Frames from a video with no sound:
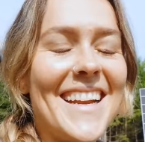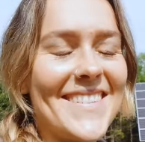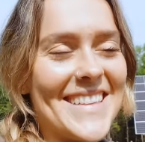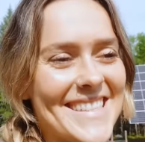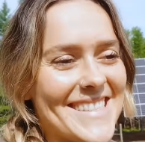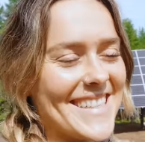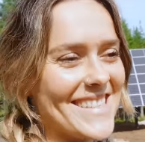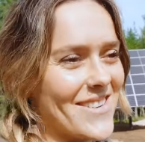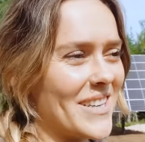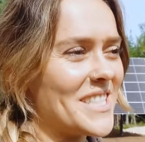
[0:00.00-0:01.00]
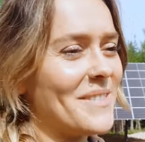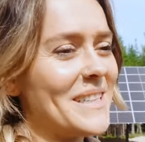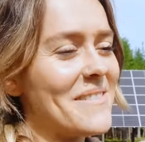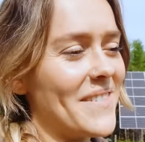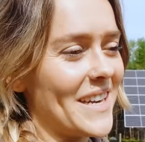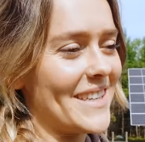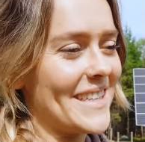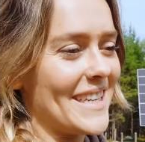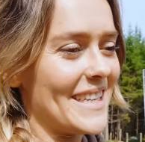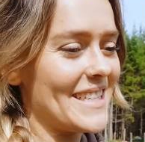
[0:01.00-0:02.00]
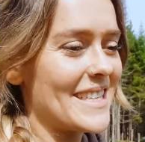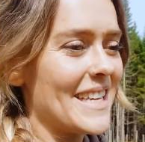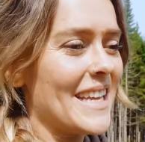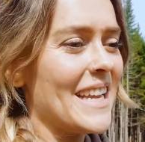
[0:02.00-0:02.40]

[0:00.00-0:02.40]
Anyways, it's going to be very nice.